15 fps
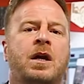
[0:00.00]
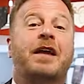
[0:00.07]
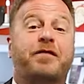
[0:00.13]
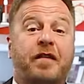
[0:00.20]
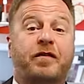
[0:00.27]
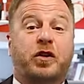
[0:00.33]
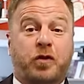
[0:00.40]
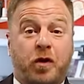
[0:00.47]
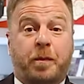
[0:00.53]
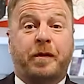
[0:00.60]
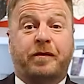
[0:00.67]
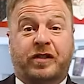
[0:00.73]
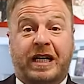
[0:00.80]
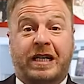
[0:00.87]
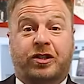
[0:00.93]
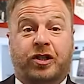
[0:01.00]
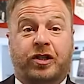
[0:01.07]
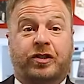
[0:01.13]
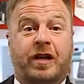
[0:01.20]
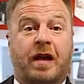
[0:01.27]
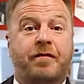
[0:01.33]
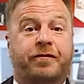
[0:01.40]
If you have a group of
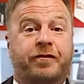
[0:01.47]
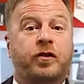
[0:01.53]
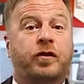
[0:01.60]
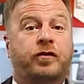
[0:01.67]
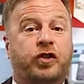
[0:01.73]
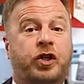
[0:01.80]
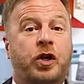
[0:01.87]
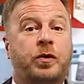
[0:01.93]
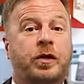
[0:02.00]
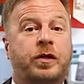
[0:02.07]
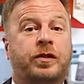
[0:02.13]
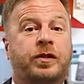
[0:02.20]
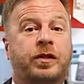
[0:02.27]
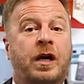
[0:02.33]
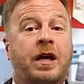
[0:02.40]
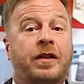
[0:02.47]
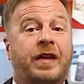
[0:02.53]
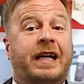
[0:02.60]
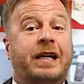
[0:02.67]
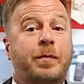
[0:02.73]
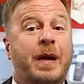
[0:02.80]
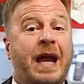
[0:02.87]
teachers in front of students,
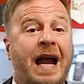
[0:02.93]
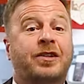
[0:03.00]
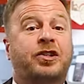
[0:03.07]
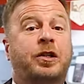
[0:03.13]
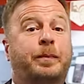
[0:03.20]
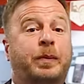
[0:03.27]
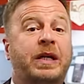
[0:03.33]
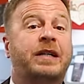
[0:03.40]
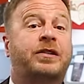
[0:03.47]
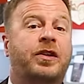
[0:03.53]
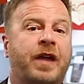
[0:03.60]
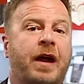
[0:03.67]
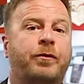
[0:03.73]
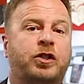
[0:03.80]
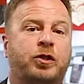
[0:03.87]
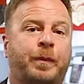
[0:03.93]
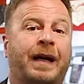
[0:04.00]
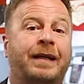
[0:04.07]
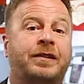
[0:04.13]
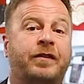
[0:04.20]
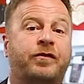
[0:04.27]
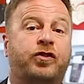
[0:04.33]
they can be asked to play to their
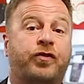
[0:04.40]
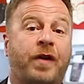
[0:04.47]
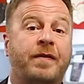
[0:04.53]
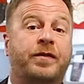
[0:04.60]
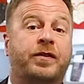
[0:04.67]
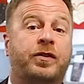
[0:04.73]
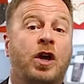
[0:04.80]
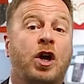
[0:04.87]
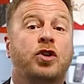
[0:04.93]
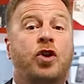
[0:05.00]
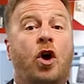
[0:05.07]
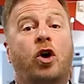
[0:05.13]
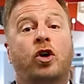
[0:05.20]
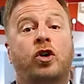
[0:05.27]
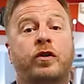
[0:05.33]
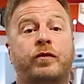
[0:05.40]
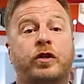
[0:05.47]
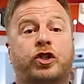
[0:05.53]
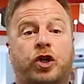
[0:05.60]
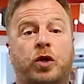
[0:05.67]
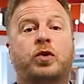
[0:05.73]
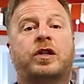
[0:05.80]
respective strengths, not only
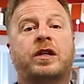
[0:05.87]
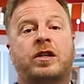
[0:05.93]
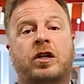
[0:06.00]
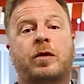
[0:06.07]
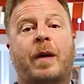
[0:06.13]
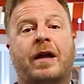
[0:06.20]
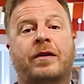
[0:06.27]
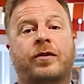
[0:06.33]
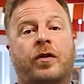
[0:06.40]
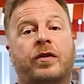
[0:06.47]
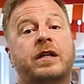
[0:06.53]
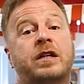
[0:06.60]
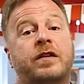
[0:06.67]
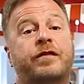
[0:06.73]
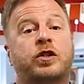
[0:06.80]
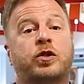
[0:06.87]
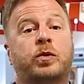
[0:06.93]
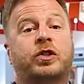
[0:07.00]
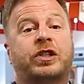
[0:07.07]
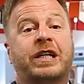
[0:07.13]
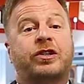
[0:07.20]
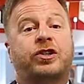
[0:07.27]
reducing the demand on the
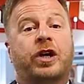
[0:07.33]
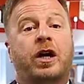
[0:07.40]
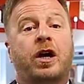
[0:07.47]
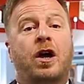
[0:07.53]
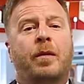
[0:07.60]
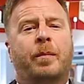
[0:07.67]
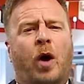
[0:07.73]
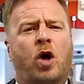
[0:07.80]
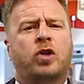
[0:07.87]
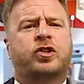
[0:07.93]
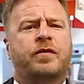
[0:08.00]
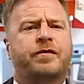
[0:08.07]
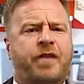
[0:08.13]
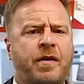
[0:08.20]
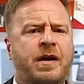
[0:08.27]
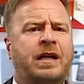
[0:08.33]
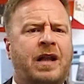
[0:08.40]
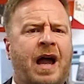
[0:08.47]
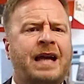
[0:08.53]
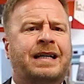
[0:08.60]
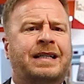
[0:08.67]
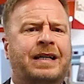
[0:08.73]
individual teacher, but also very
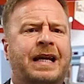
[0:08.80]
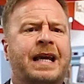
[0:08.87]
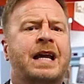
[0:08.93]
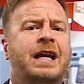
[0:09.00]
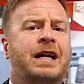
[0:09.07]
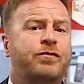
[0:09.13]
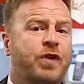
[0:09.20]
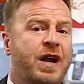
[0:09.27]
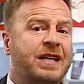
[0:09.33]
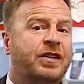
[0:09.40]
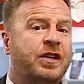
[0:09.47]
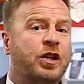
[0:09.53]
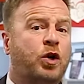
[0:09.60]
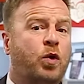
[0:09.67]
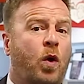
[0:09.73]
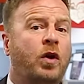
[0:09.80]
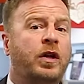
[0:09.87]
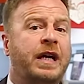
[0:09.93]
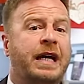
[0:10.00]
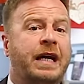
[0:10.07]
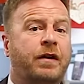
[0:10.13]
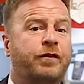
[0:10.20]
likely raising the
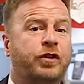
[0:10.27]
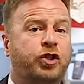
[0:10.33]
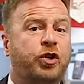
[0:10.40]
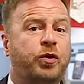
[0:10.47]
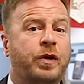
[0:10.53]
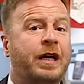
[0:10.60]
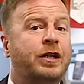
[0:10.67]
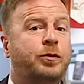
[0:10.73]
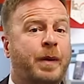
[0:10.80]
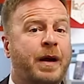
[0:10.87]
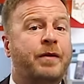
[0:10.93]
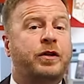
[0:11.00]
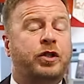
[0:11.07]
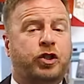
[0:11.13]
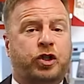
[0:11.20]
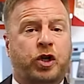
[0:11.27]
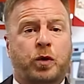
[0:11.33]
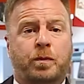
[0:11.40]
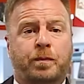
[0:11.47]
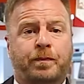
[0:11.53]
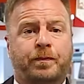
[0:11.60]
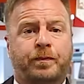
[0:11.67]
quality of the student experience too.